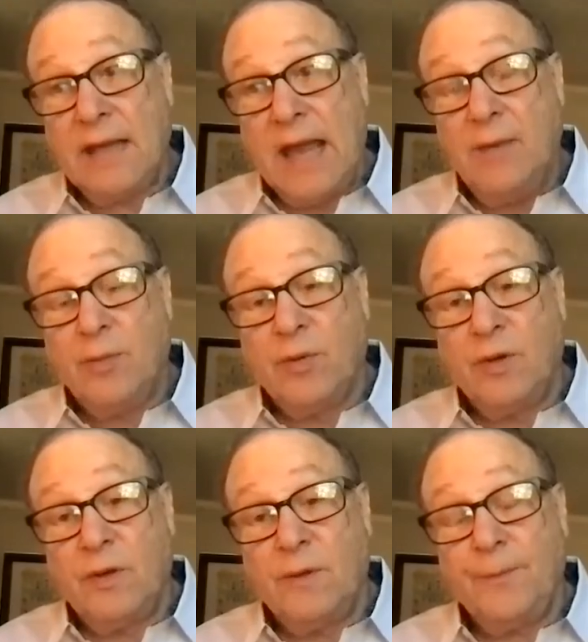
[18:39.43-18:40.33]

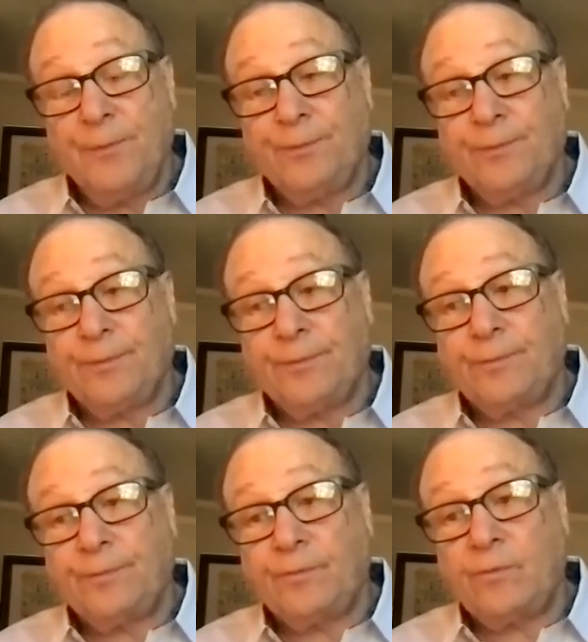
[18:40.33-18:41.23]
April
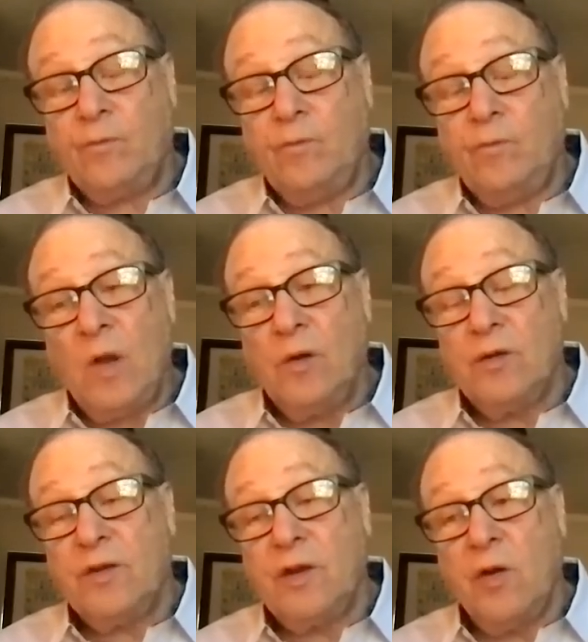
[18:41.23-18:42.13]
or
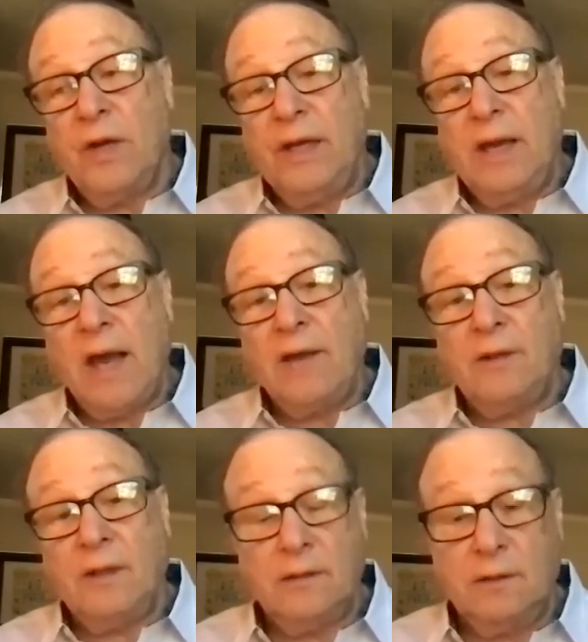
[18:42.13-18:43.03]
so, he got,
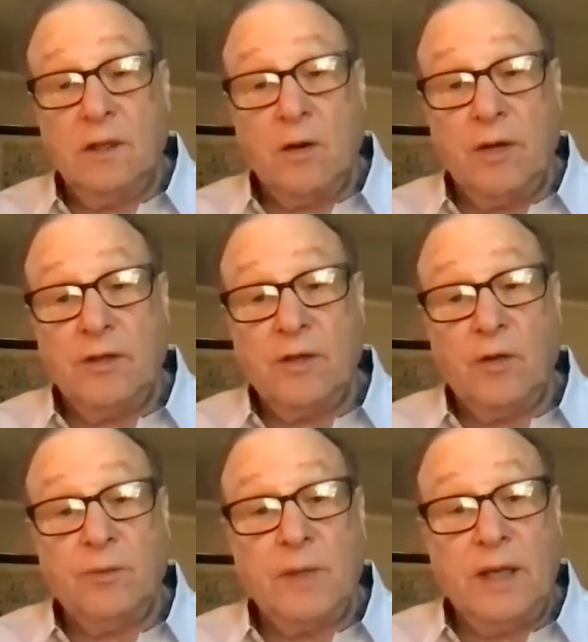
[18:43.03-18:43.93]
he
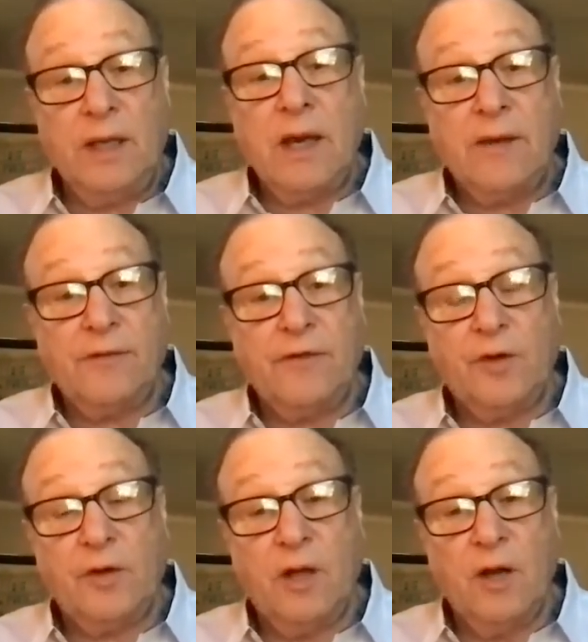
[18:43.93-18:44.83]
told me he got
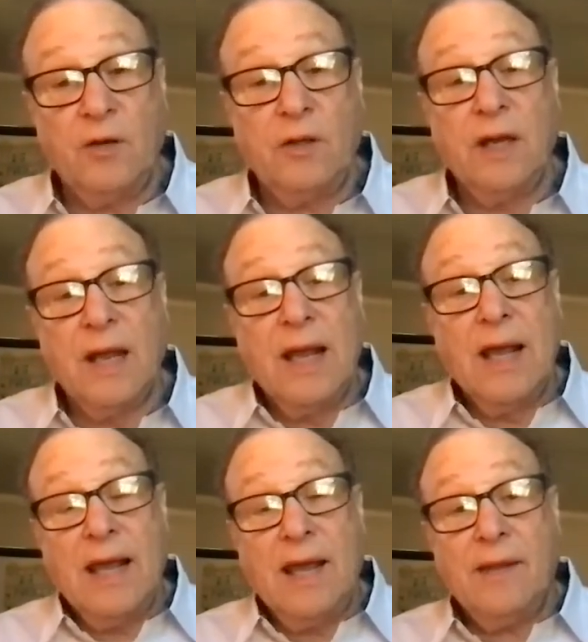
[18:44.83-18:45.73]
furloughed,
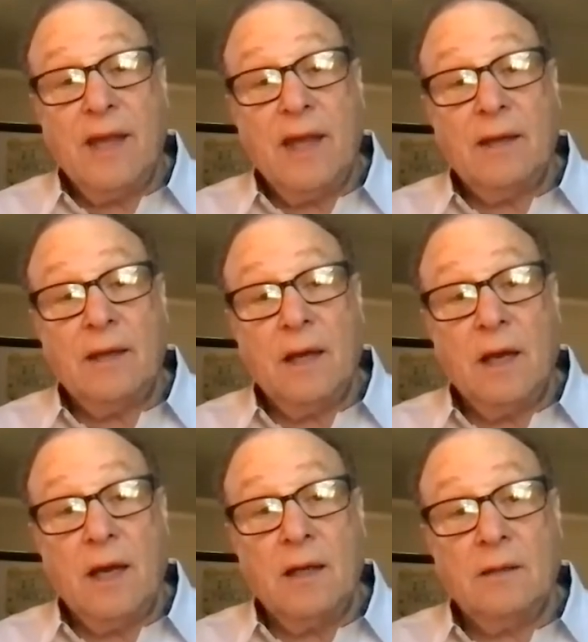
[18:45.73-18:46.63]
and then
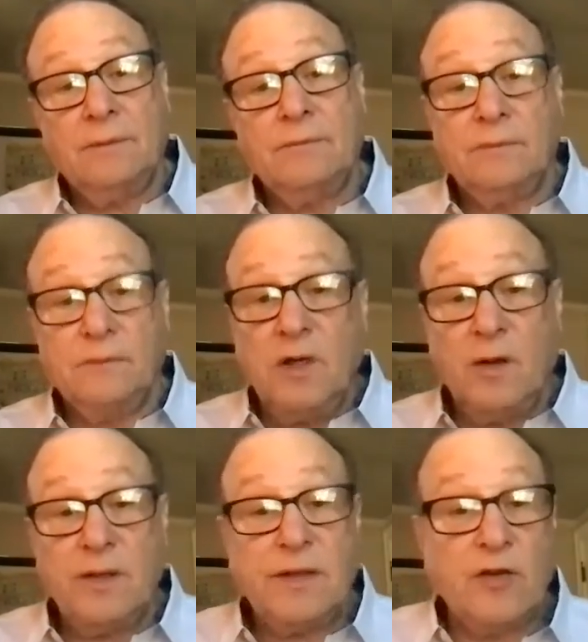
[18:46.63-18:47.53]

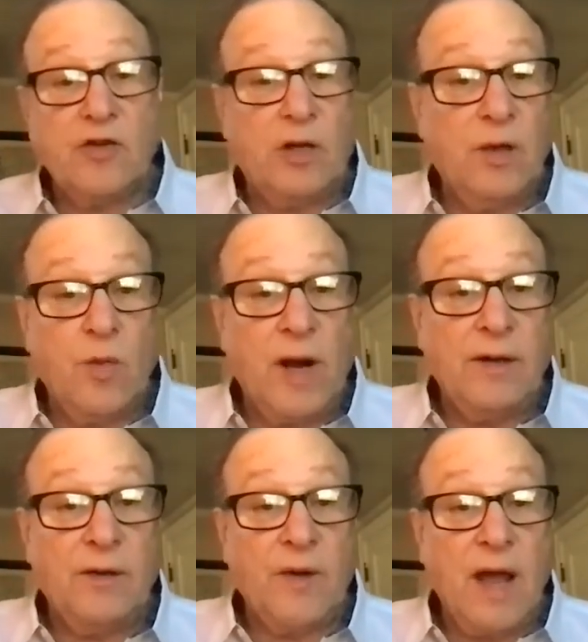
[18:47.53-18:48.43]
essentially
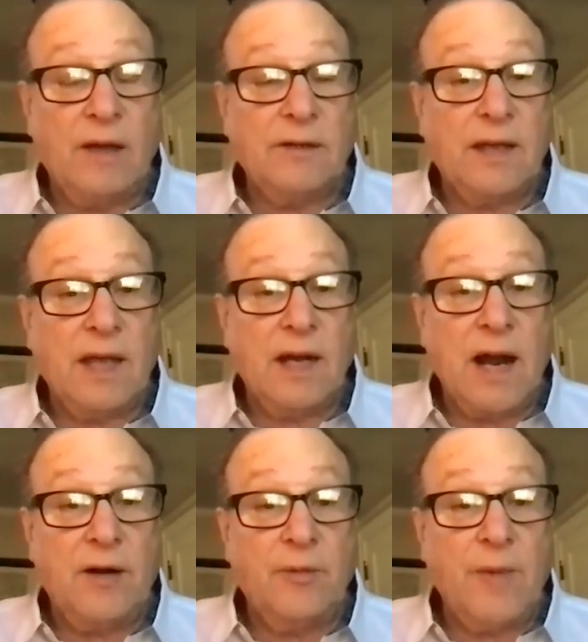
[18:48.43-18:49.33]
waited around to get
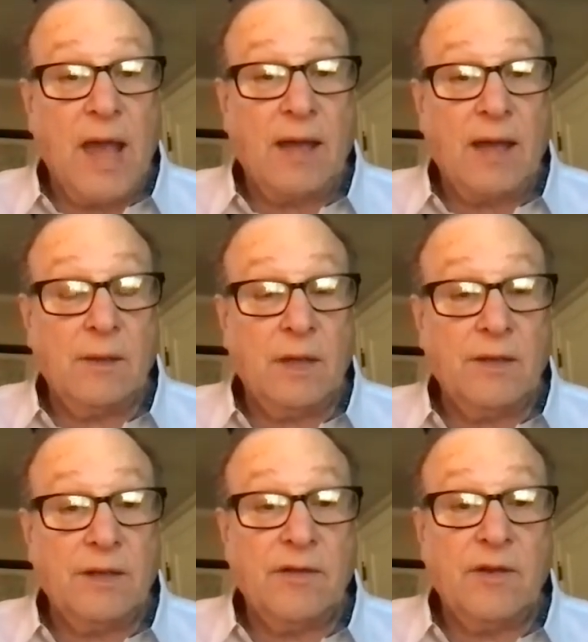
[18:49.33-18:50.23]
hired back
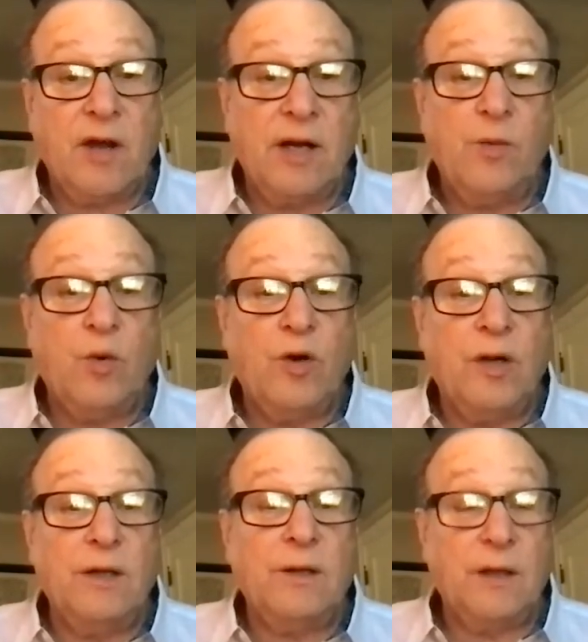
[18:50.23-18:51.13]
because he thought he
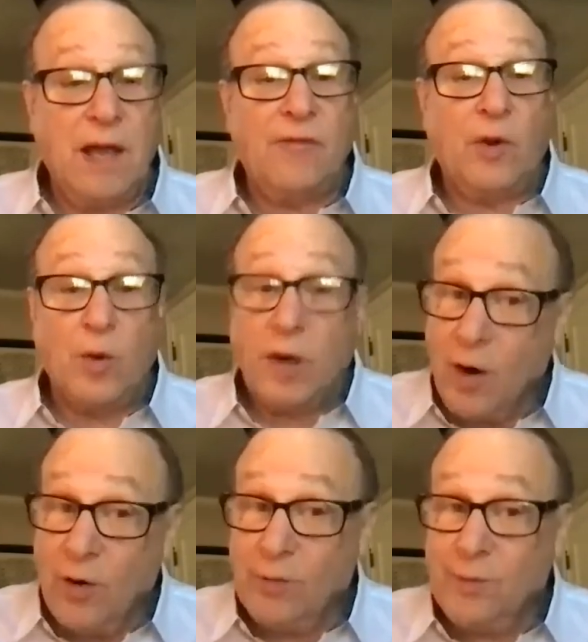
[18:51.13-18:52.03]
would, or everyone
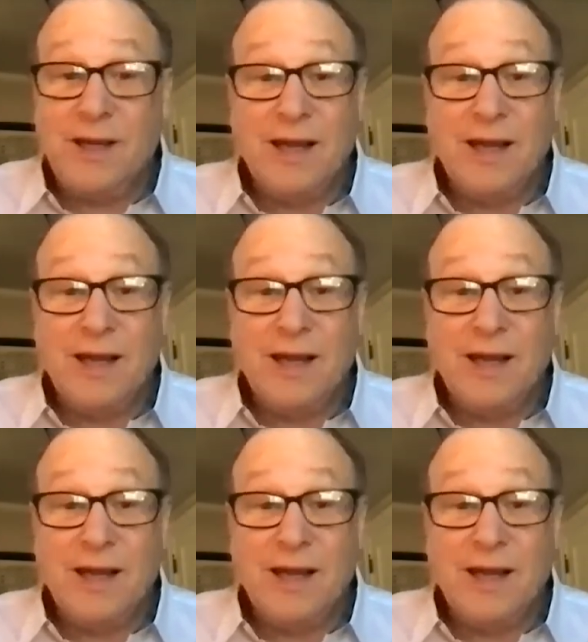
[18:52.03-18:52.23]
hoped